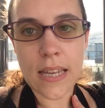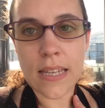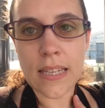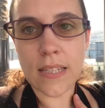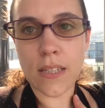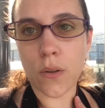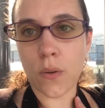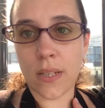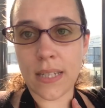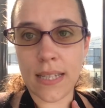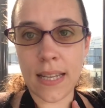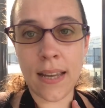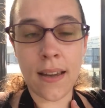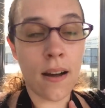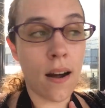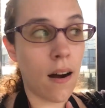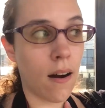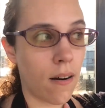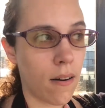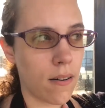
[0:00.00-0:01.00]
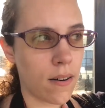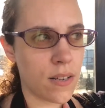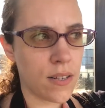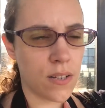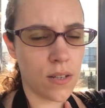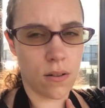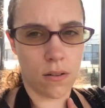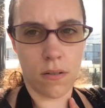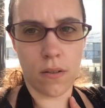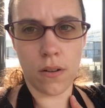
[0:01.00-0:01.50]
So they are
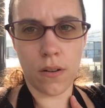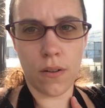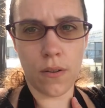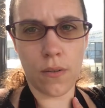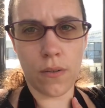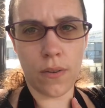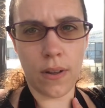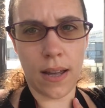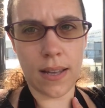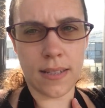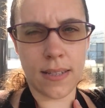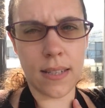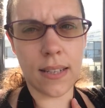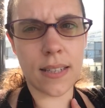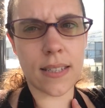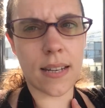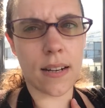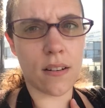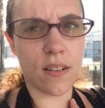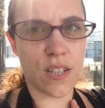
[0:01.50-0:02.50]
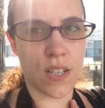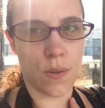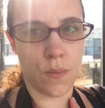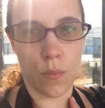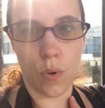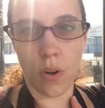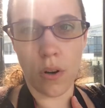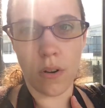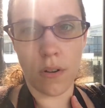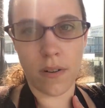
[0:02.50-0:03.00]
sort of, I think they are
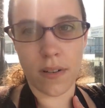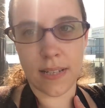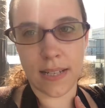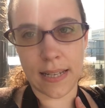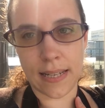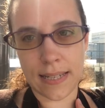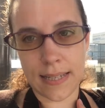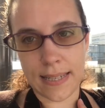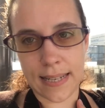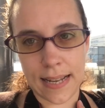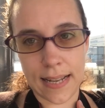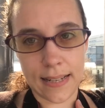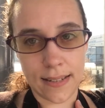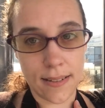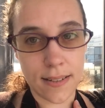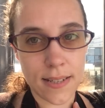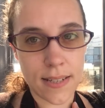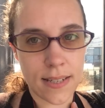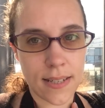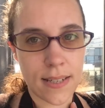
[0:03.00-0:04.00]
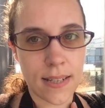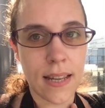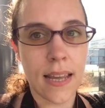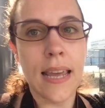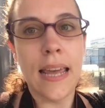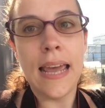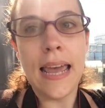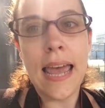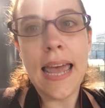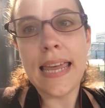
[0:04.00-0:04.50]
smaller than dolls.
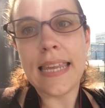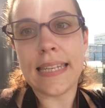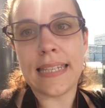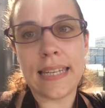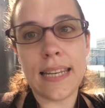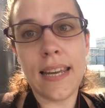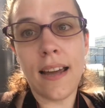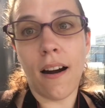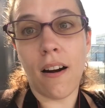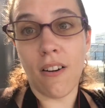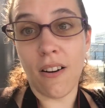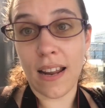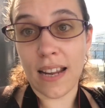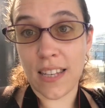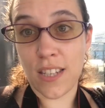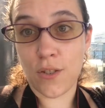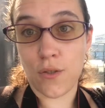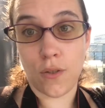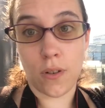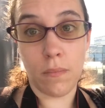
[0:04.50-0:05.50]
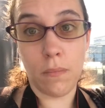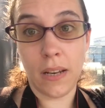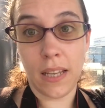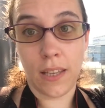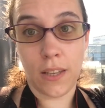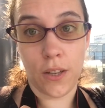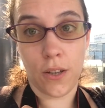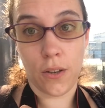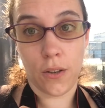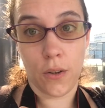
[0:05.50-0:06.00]
They are extremely
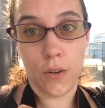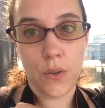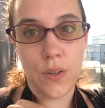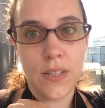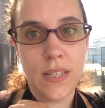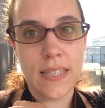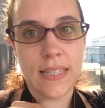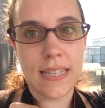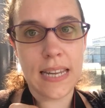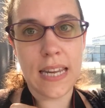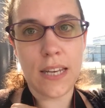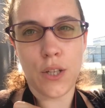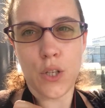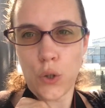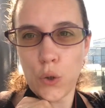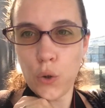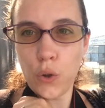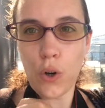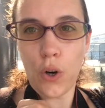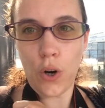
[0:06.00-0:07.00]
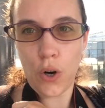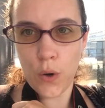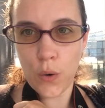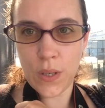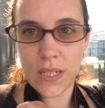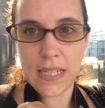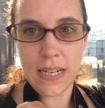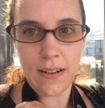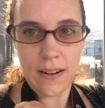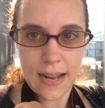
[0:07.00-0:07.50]
cute. They don't
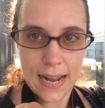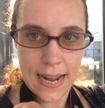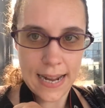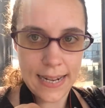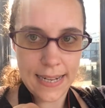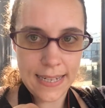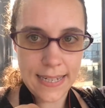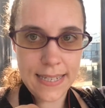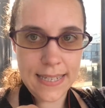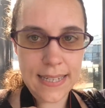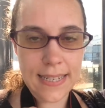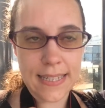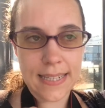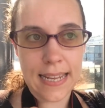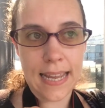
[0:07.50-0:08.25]
close their eyes.